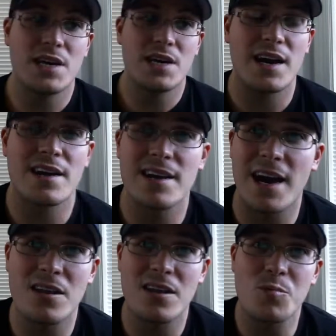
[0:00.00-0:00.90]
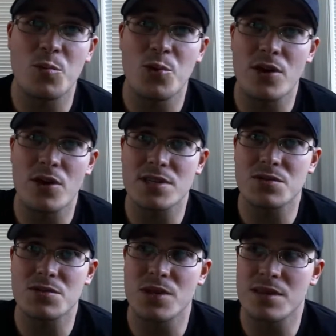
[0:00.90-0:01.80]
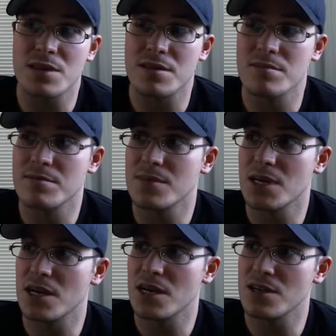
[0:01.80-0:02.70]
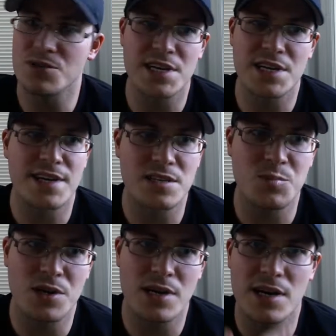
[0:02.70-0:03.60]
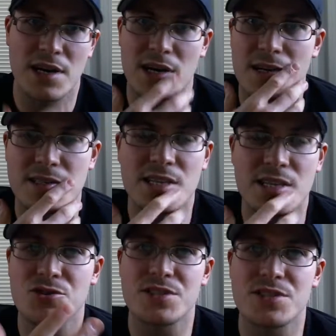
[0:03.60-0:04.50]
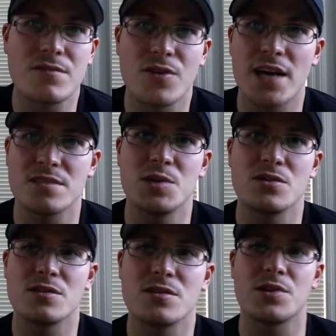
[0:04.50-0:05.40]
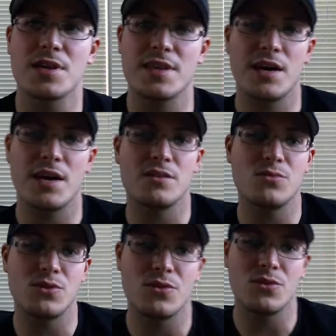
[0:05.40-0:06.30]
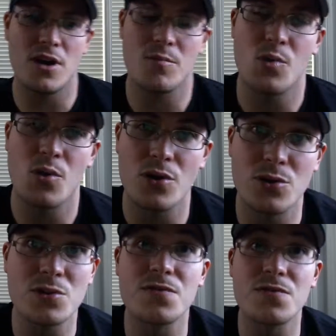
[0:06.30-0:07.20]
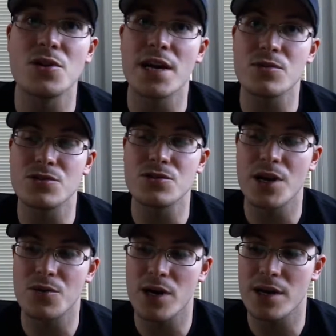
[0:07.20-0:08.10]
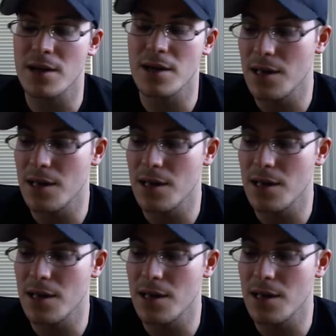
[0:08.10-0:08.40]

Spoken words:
I had a lot more progress with using a textbook, Teach Yourself or Asimil, something like that. You learn a lot more useful language right away.